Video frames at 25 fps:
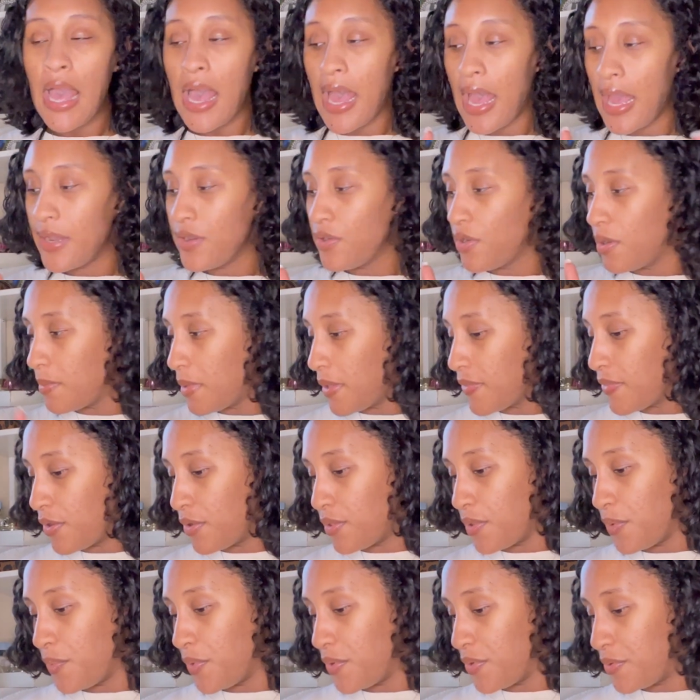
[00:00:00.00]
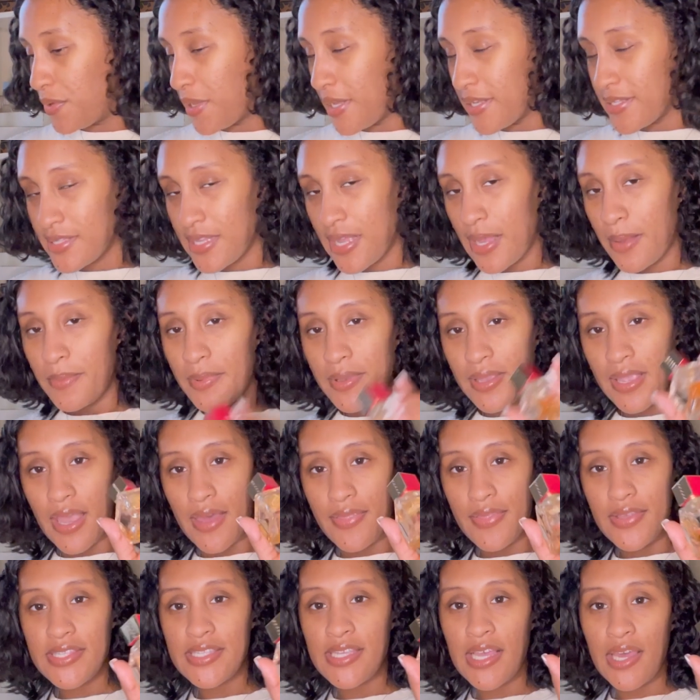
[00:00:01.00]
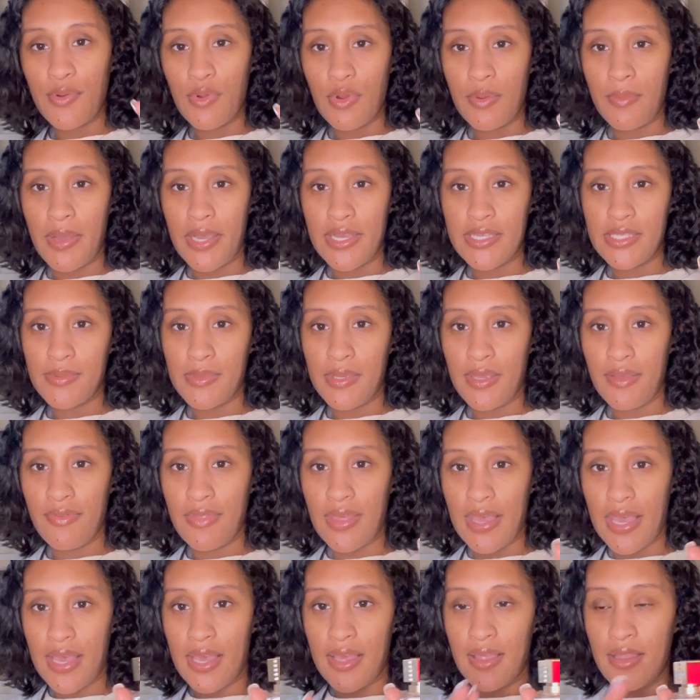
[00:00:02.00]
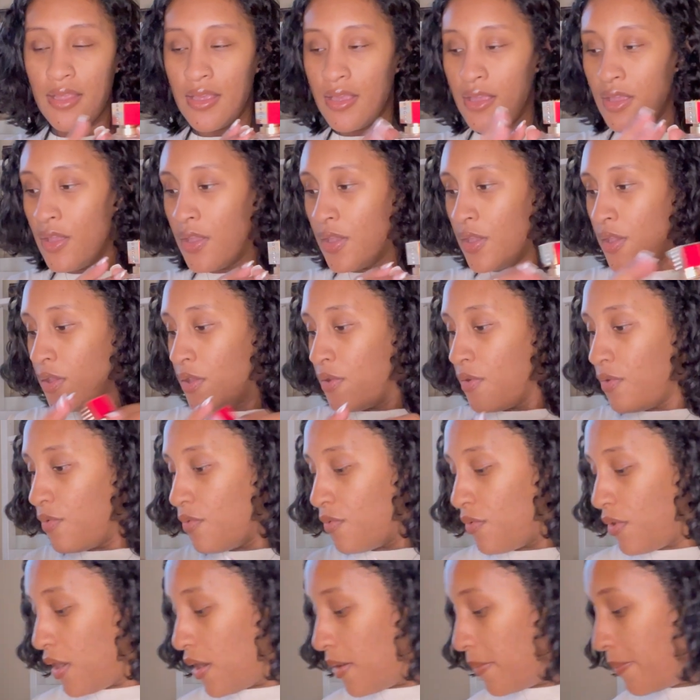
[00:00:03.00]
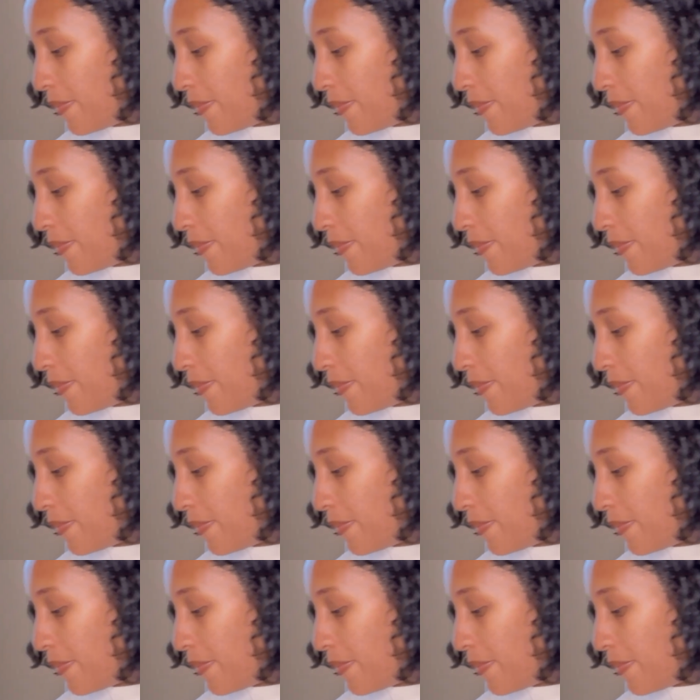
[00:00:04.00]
I know I'm not the only one who does that, but yeah, this kind of reminds me of that